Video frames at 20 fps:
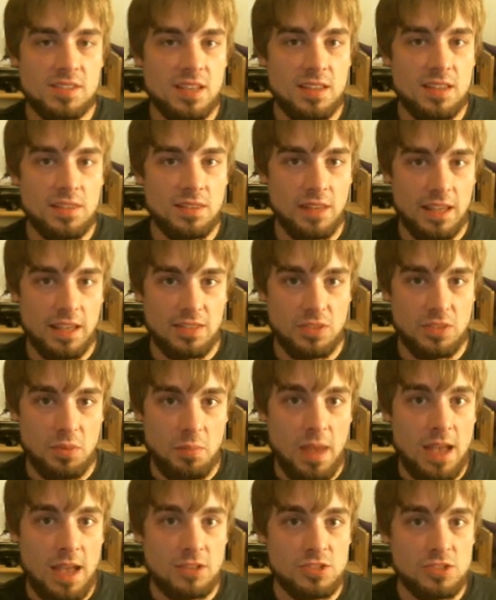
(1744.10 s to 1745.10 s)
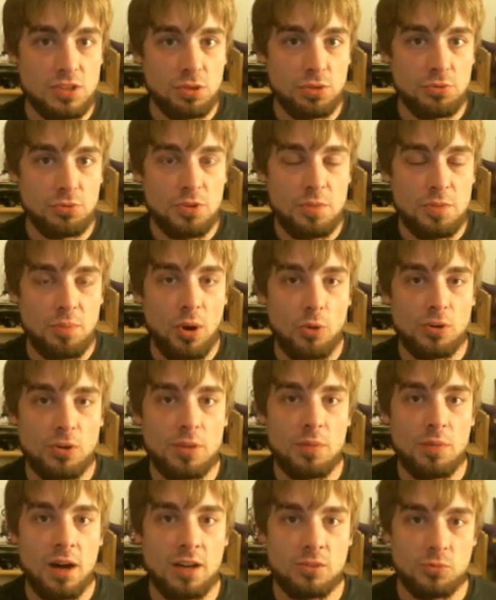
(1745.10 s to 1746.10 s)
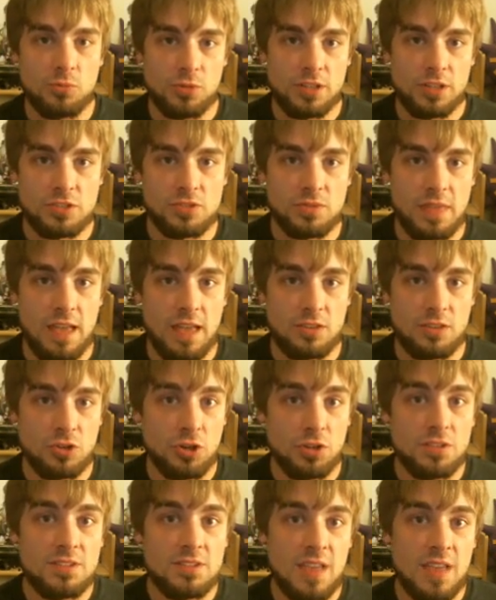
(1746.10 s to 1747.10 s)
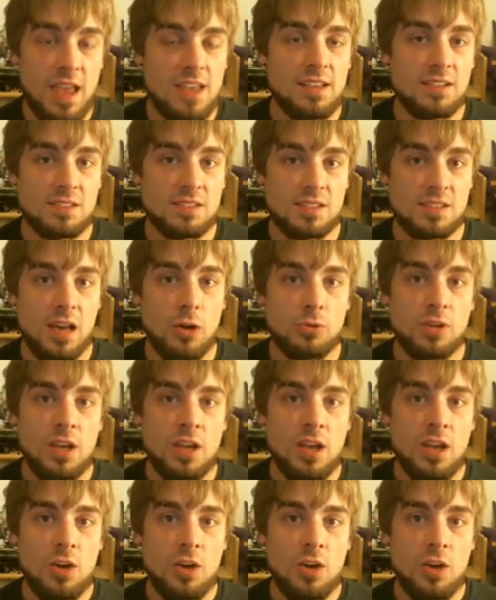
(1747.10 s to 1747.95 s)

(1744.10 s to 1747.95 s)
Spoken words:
in like the Magic 3 Pokemon, that could take us out,